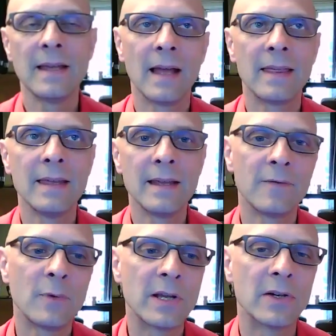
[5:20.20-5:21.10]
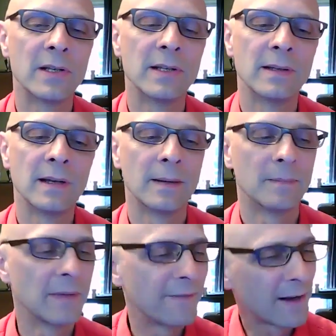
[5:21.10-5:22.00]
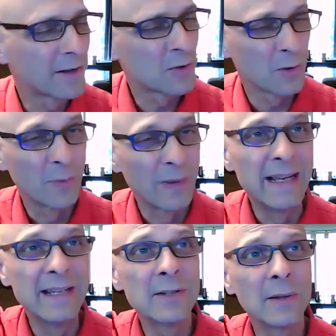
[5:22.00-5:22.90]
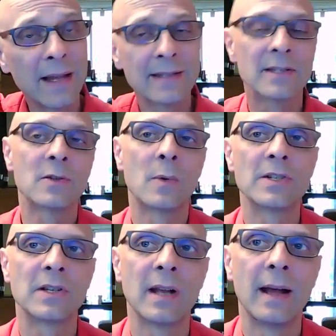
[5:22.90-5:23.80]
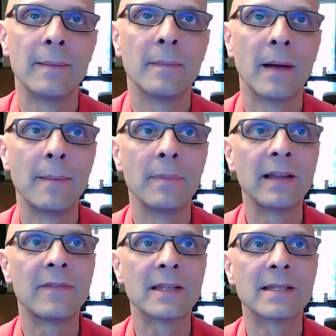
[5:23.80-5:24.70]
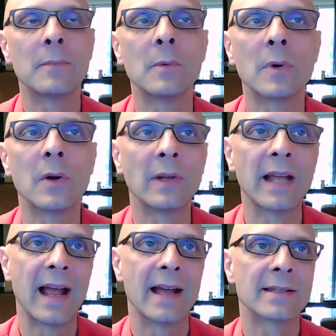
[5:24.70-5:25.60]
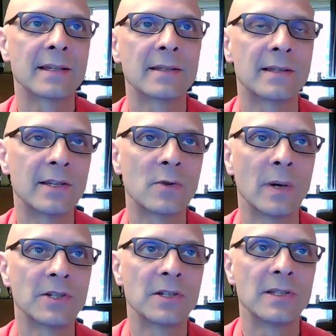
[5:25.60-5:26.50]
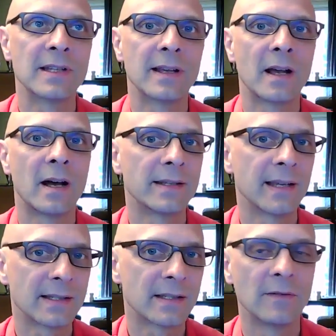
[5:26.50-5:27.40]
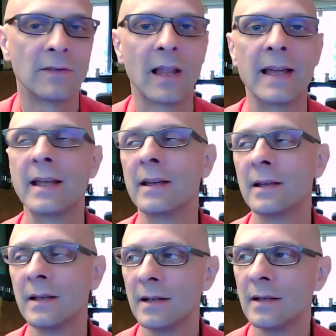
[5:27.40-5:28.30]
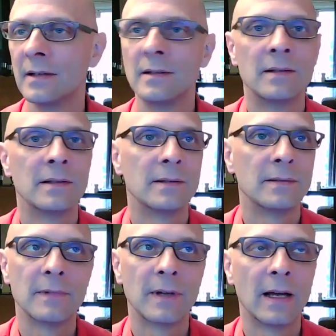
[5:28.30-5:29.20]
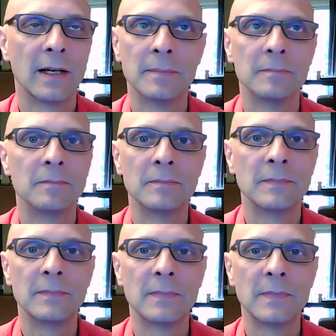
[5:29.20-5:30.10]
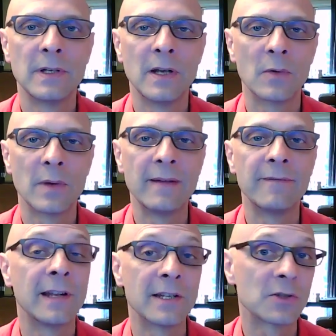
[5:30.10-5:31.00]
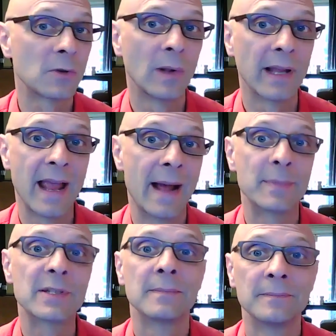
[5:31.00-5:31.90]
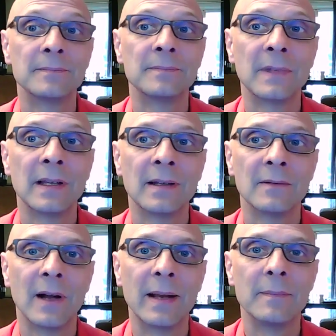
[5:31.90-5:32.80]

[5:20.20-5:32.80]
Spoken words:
think if we could, if I could sort of read into Lance's question, I believe that someone would only ask these questions in the context of like, infinite scrolling apps, right?